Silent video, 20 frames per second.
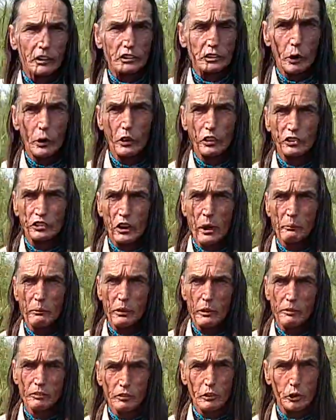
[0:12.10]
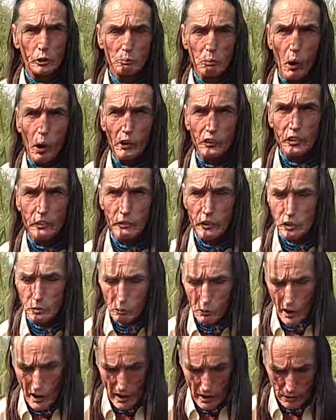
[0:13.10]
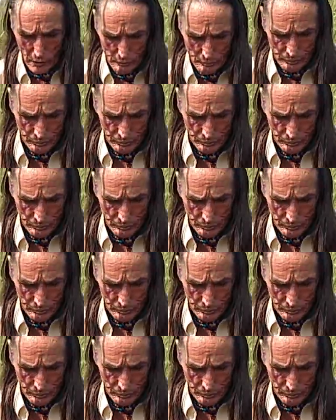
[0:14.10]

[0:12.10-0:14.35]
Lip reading: and show you some of the food parts of this plant.